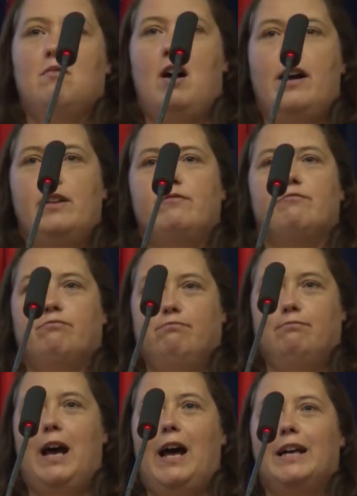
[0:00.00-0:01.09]
I
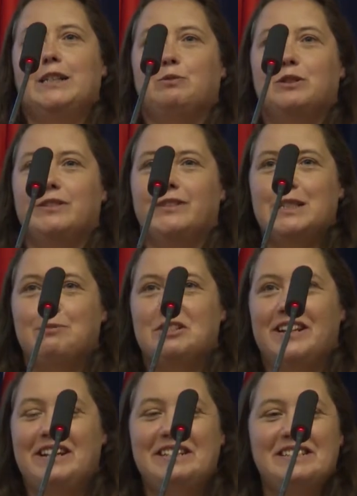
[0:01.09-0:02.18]
had one of these
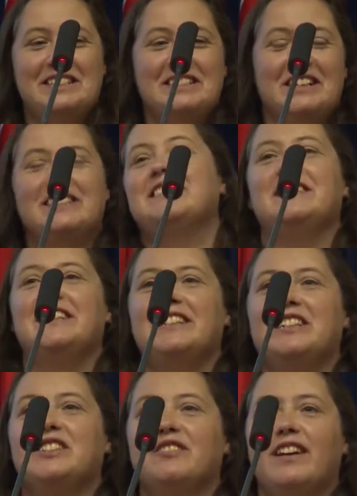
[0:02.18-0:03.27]
machines in
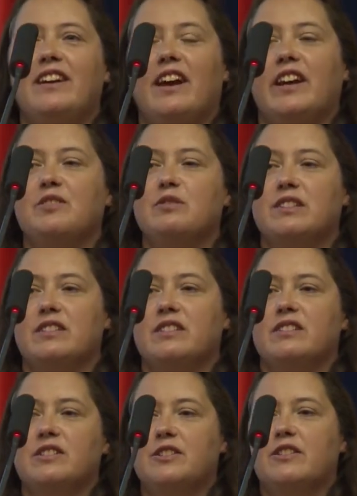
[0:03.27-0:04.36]
1983, and it wasn't
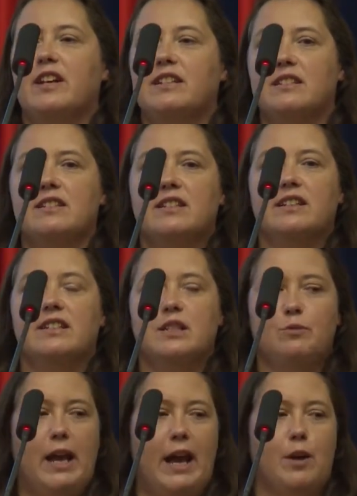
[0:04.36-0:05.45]
until 2006 that
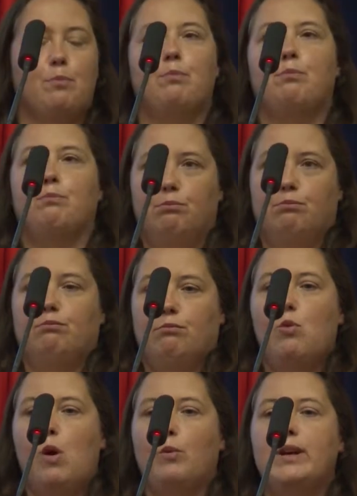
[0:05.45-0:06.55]
we had
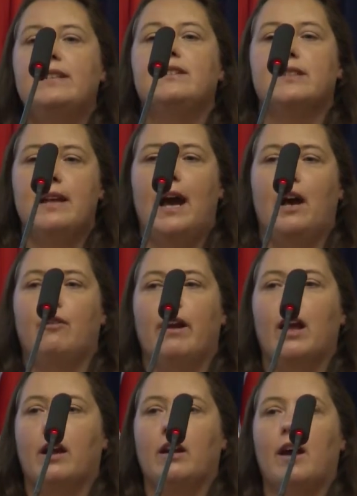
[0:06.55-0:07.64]
what we now
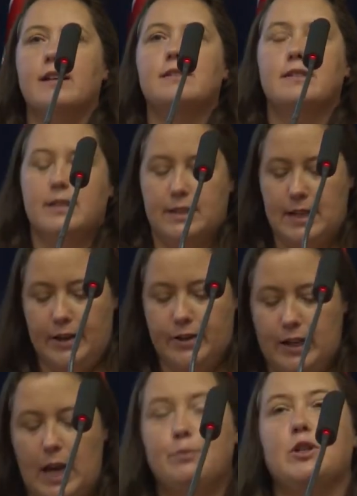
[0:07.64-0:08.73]
recognise as the standard
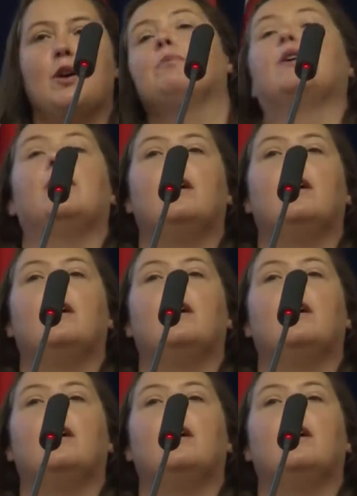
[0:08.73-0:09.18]
laptop.